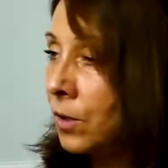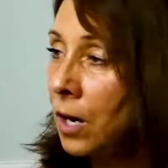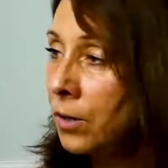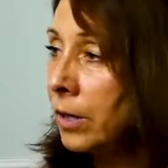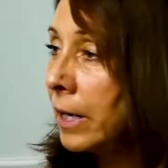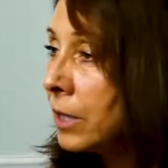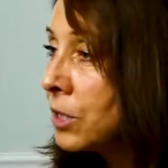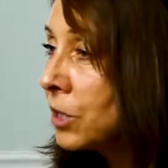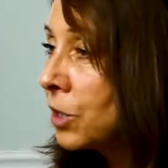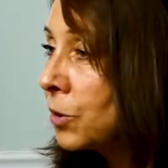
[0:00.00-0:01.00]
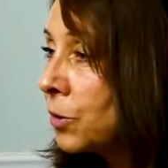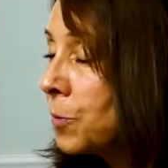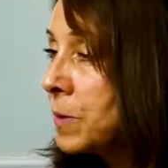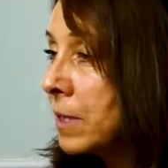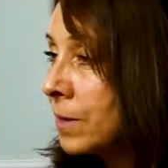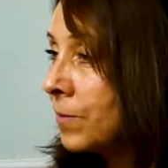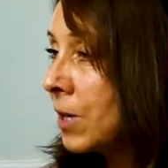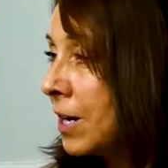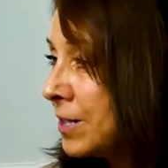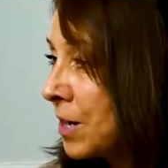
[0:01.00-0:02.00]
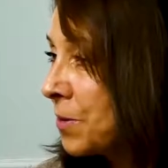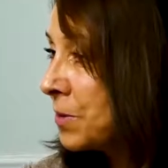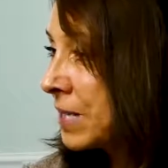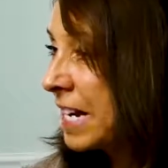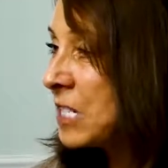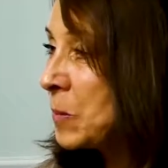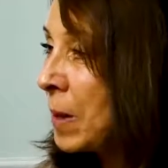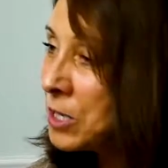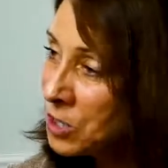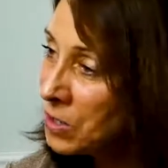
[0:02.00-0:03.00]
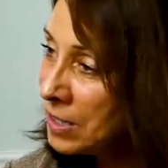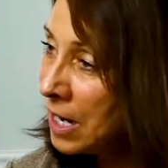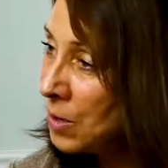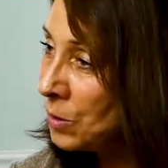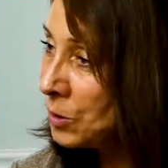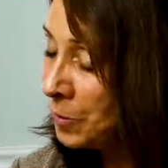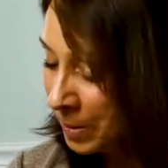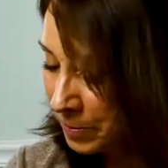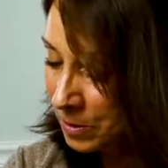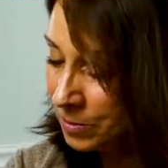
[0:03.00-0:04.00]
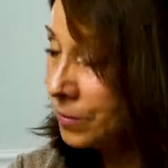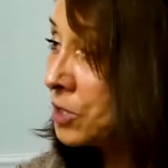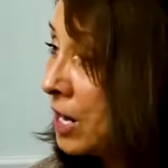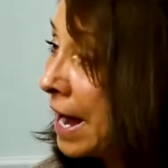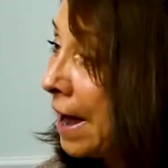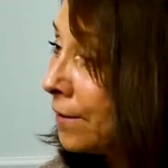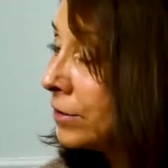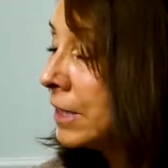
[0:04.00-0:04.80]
congregate into little groups and cause all those age spots you see on older people, which I have.